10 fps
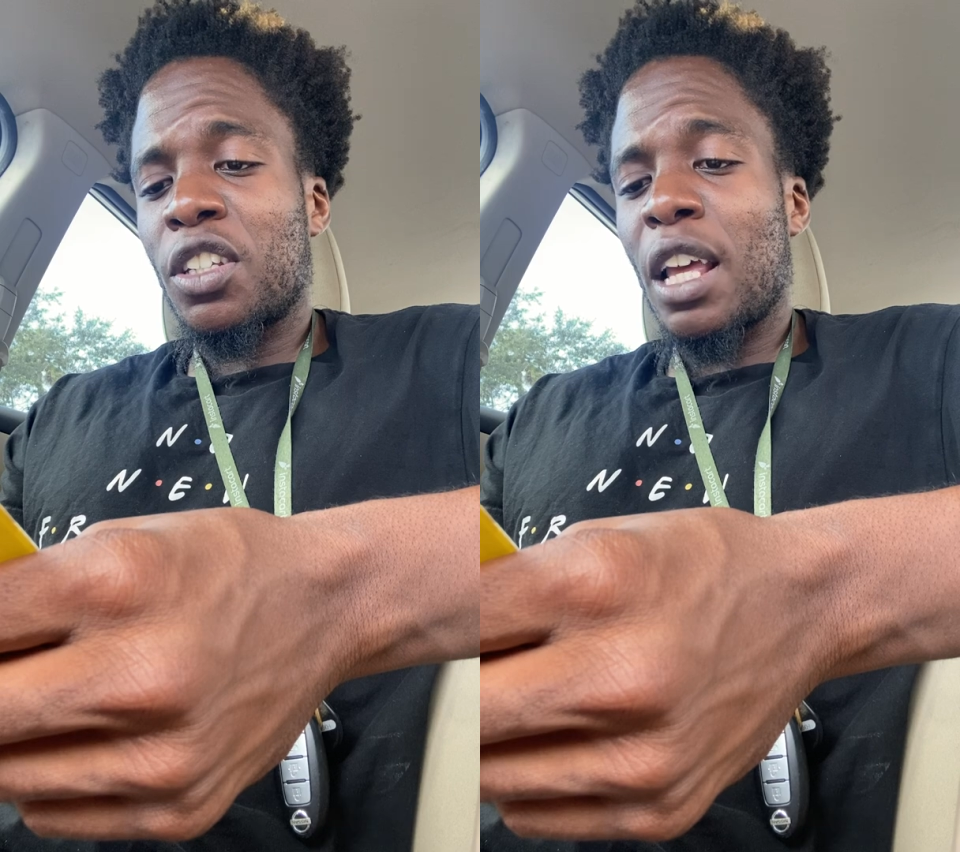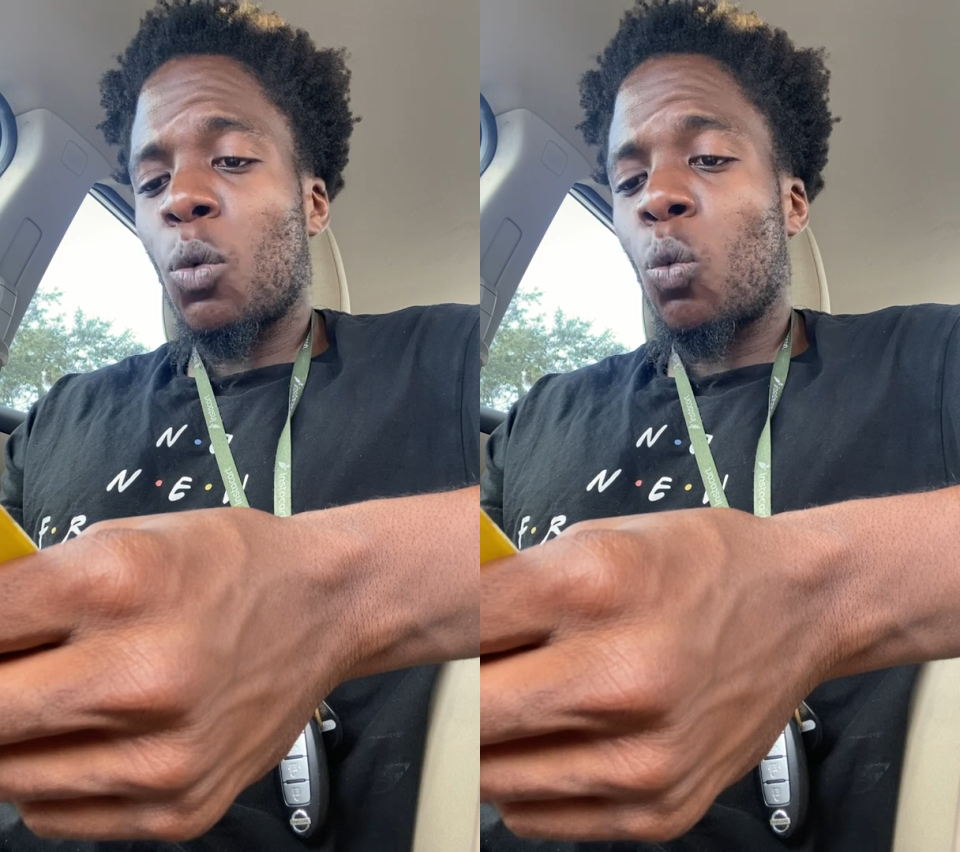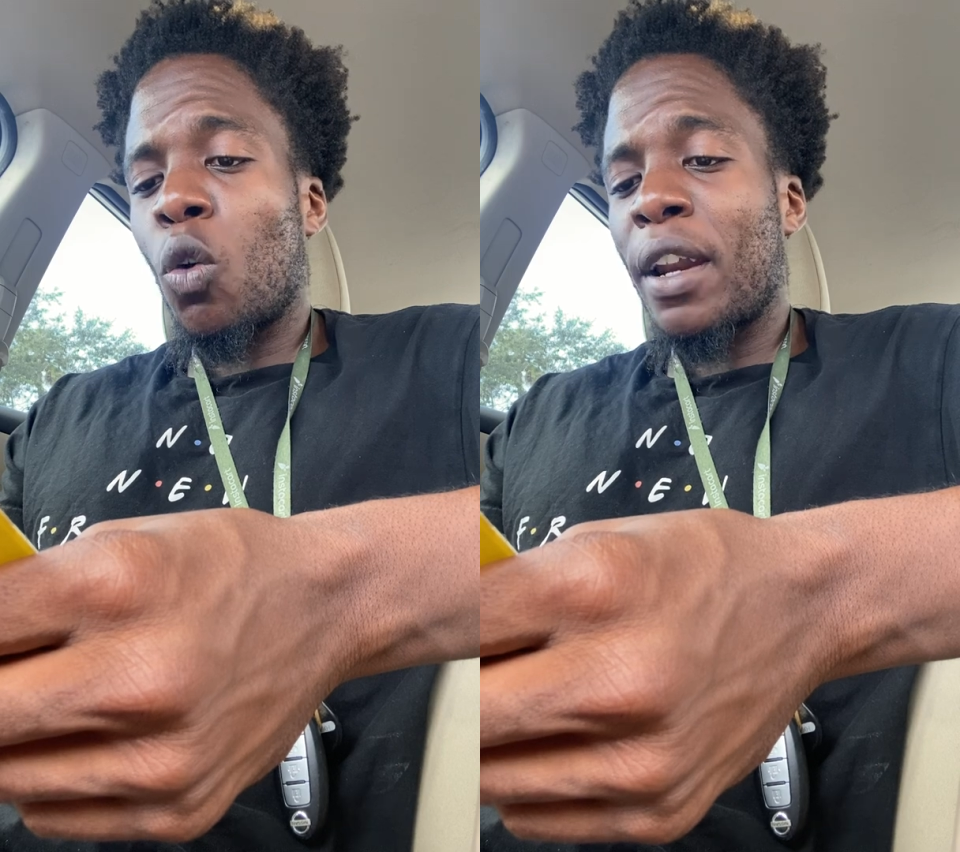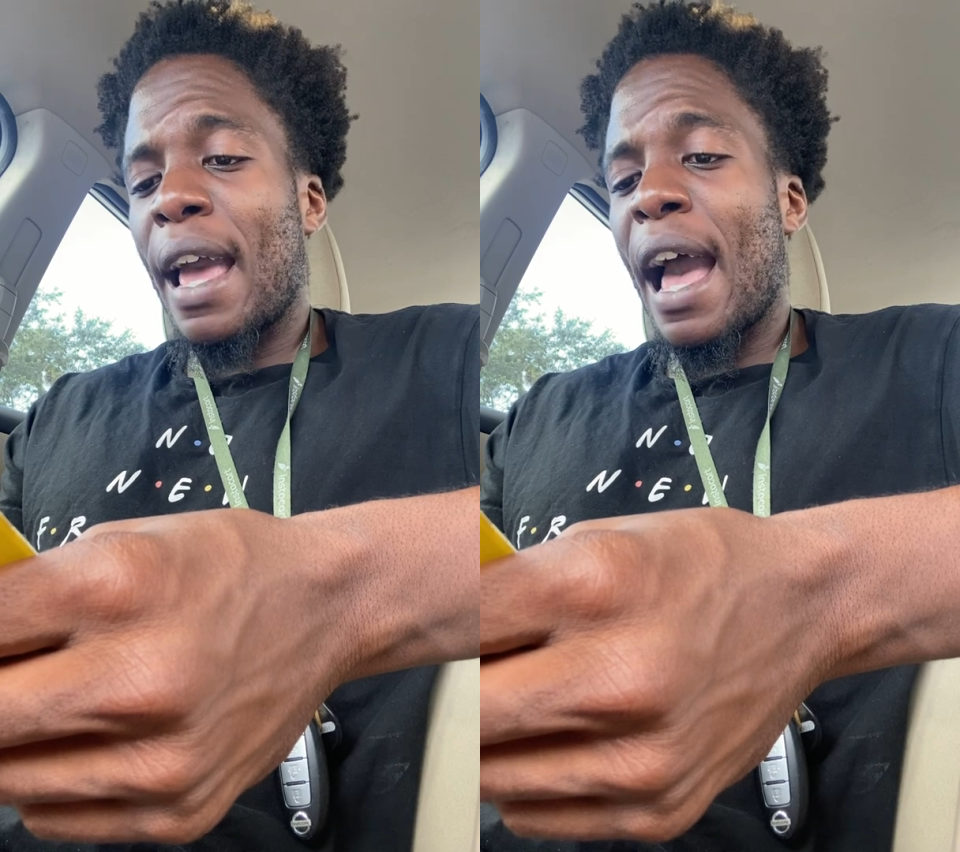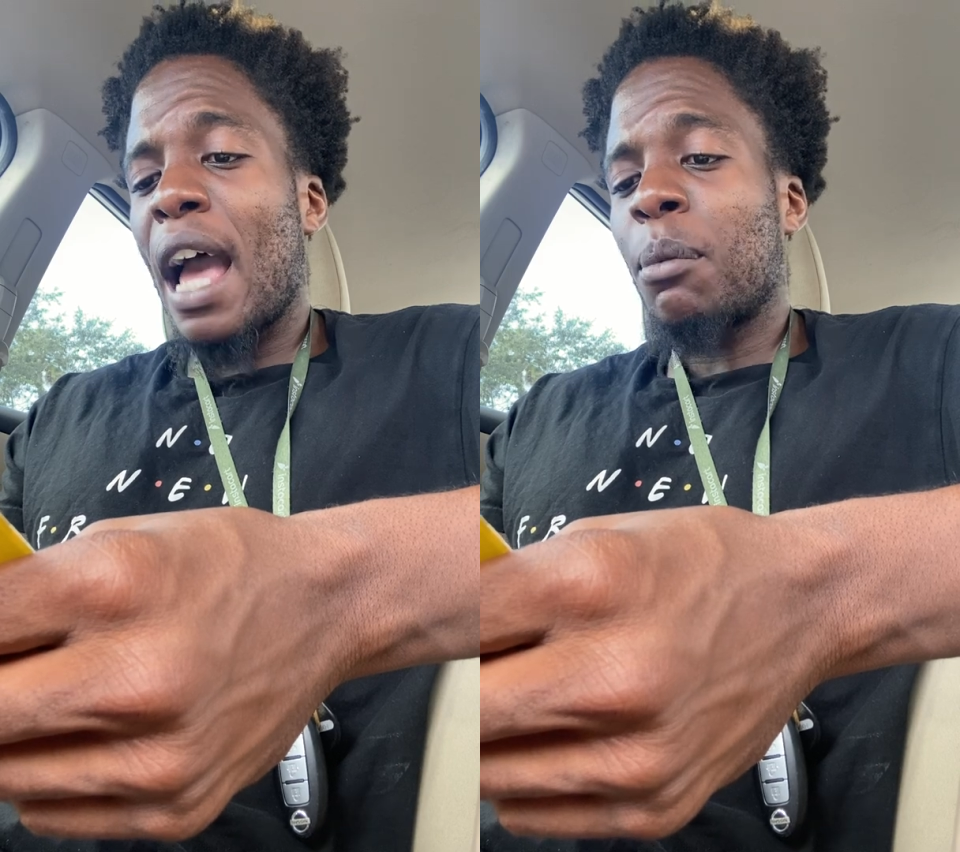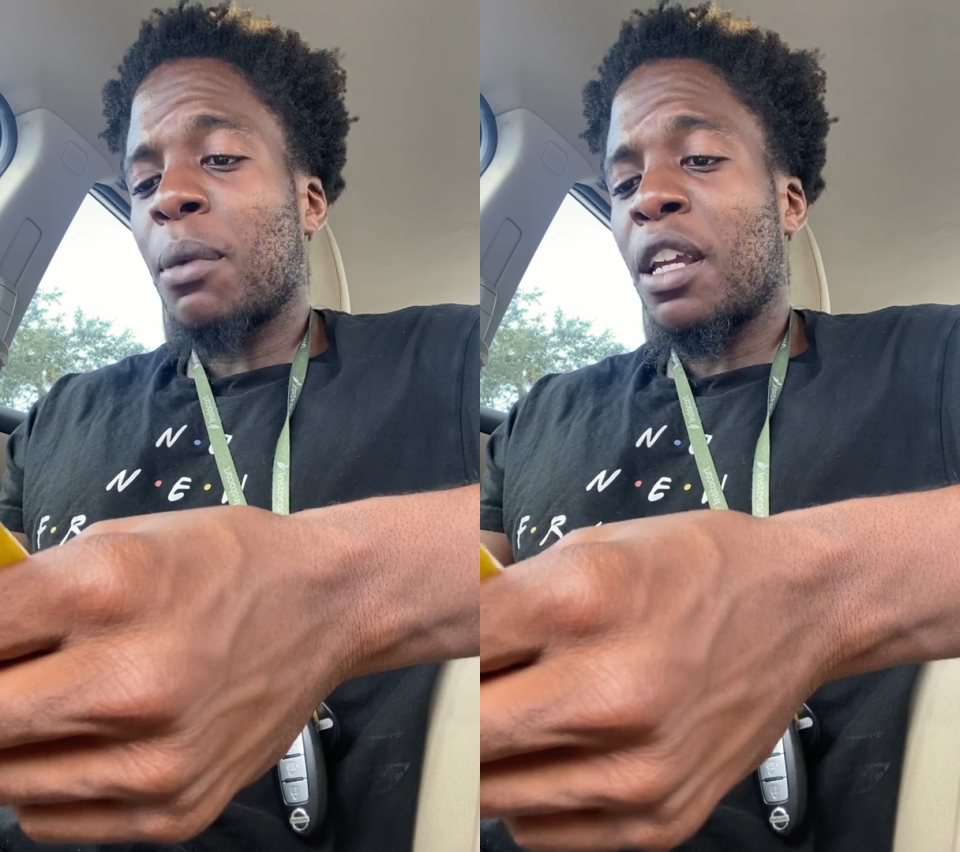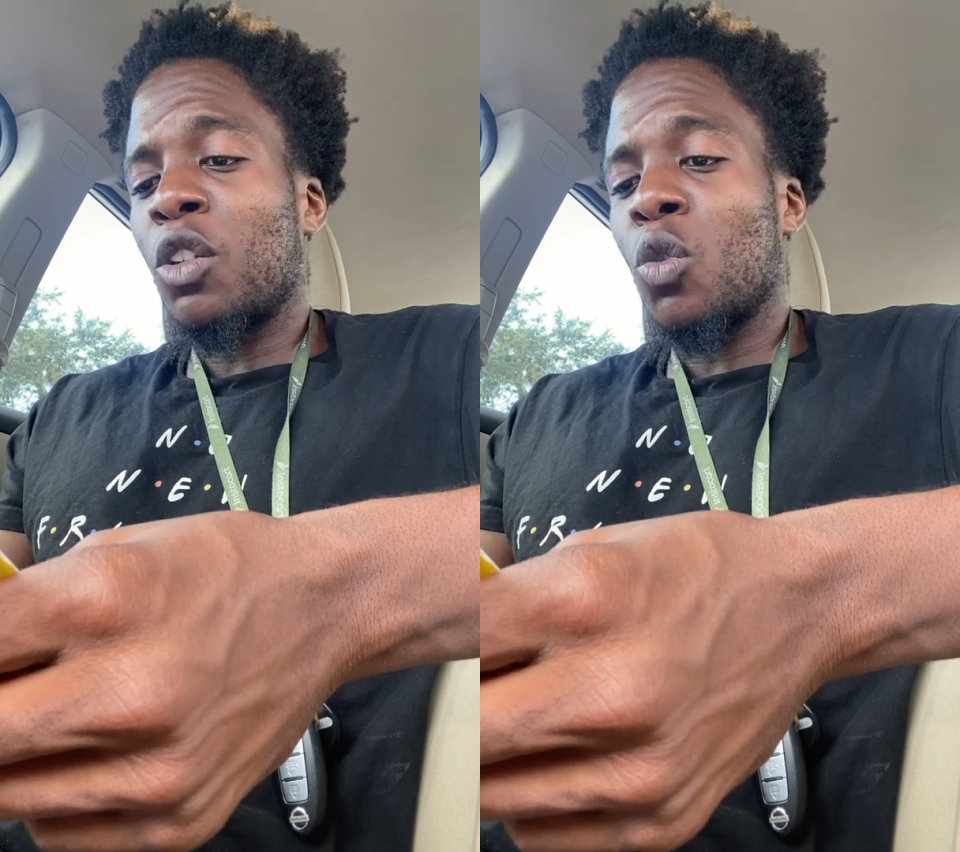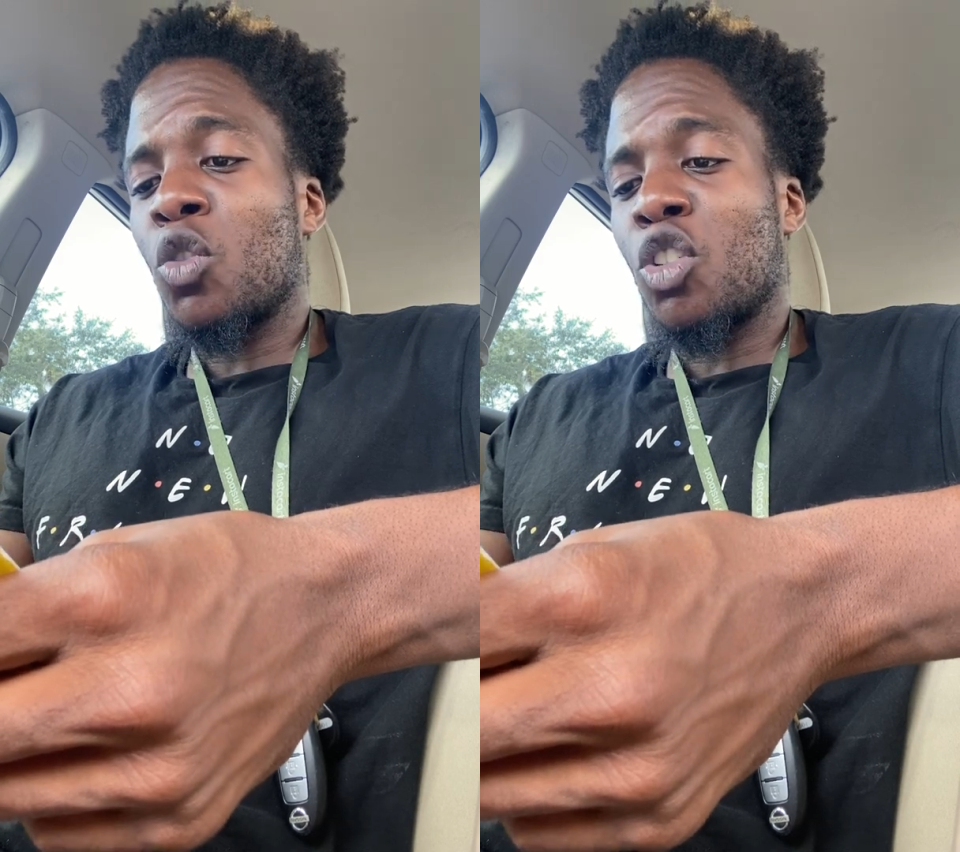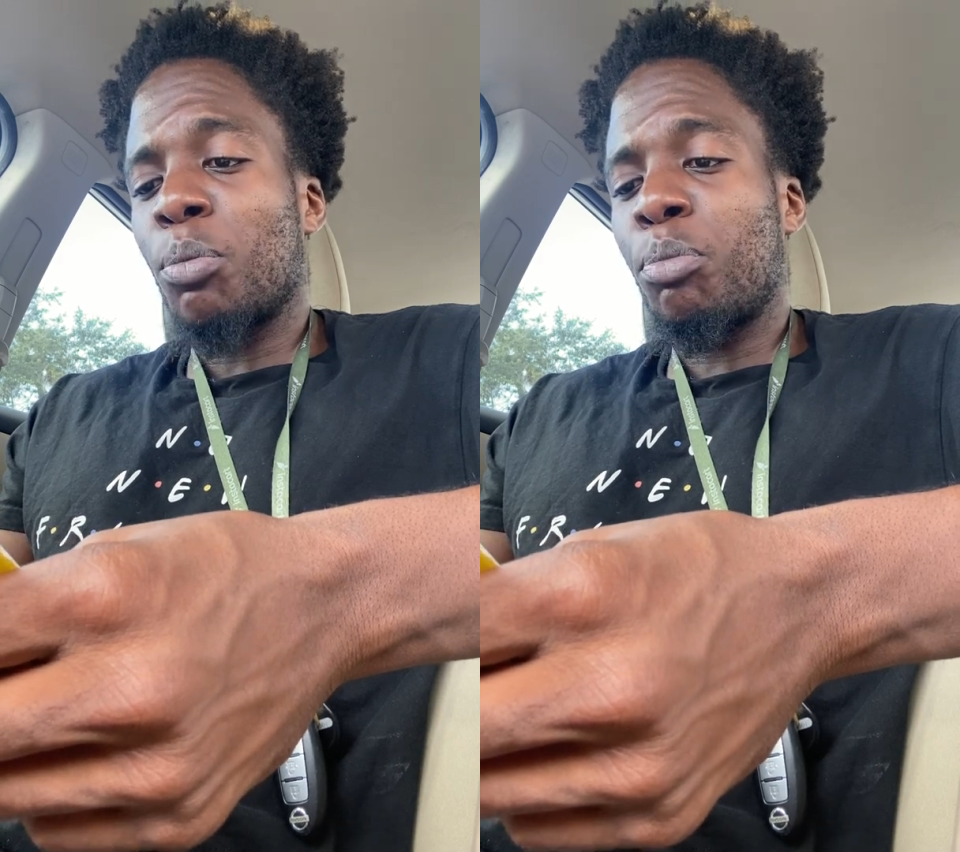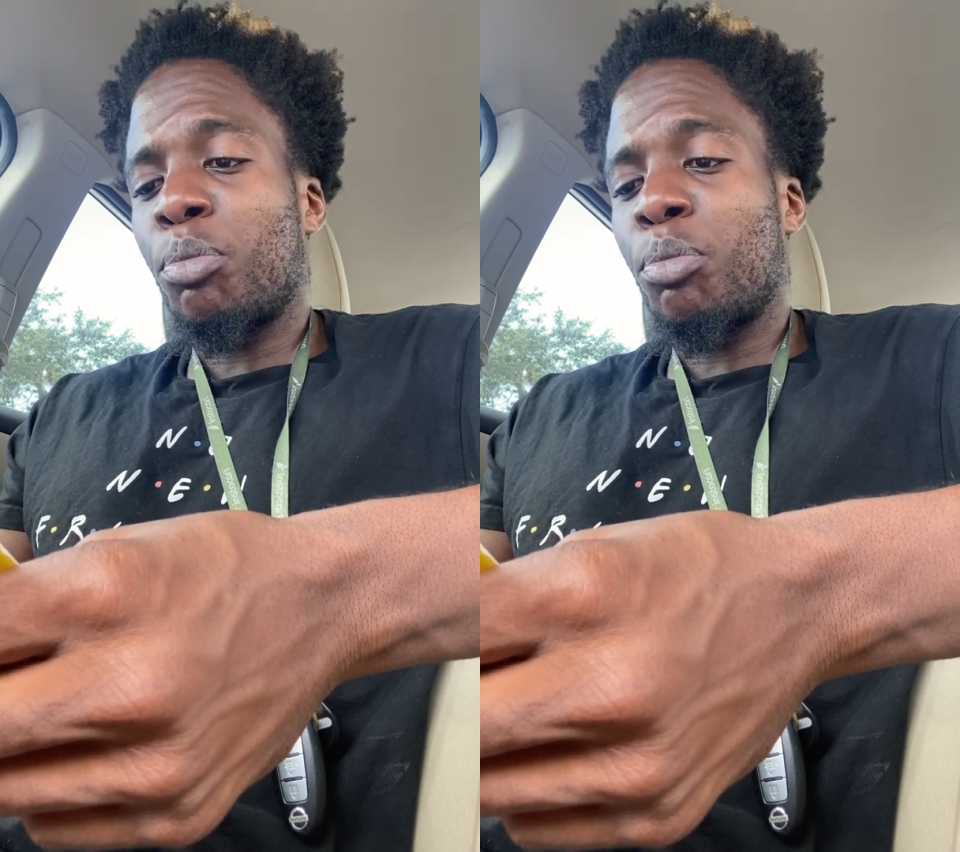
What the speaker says: that one ad man used to